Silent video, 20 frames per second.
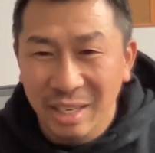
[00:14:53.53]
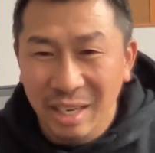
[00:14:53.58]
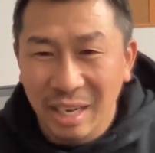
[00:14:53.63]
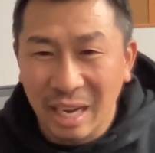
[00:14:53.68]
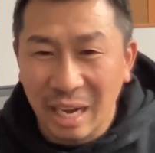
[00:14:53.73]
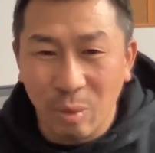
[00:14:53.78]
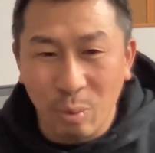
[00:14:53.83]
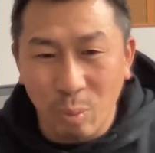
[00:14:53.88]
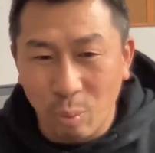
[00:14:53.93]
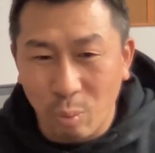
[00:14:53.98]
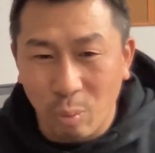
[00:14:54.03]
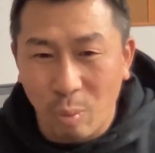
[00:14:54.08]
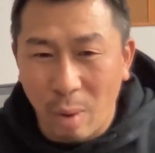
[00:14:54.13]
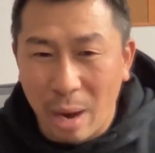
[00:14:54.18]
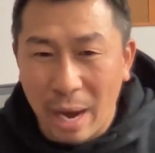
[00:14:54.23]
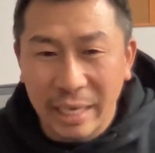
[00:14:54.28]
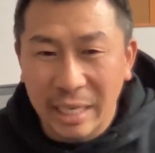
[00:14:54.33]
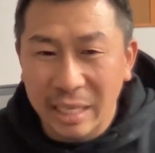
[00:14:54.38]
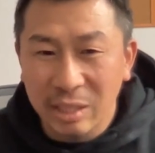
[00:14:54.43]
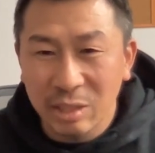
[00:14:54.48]
Like,
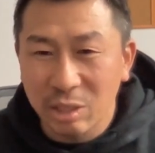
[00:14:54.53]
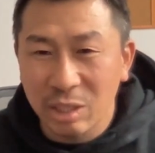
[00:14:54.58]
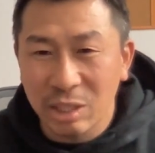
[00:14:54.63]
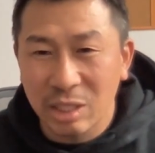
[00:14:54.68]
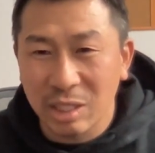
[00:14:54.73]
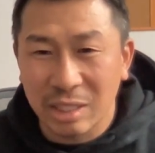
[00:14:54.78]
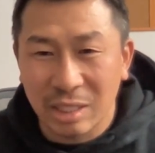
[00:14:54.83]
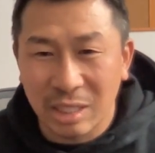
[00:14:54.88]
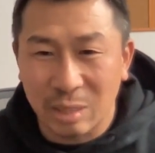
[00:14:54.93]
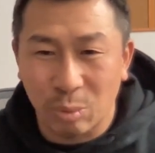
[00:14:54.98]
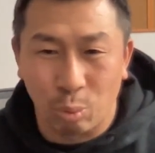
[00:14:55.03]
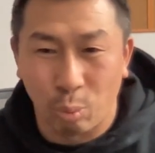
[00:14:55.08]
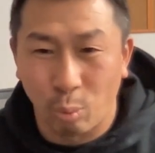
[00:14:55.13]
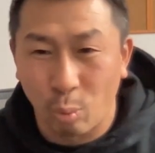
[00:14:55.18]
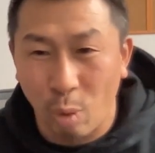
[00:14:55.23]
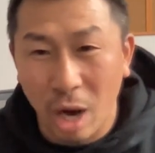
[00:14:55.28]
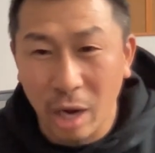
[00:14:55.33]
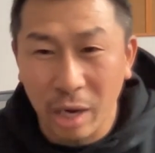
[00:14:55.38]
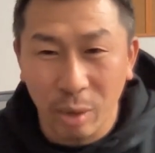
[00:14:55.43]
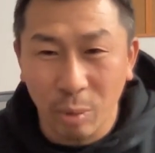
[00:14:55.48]
why didn't you just
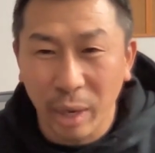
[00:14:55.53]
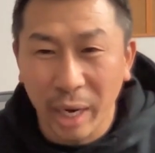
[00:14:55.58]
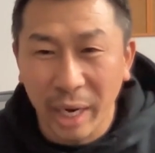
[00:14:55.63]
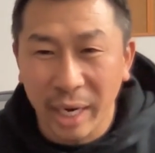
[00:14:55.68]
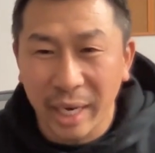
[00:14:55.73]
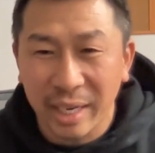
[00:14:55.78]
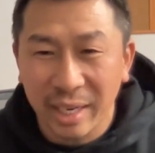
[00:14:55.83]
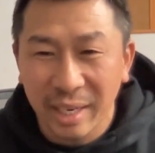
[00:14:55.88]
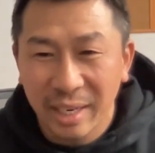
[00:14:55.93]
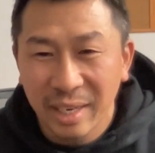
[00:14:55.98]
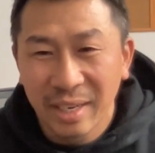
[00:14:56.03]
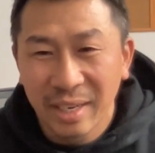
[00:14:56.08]
walk away?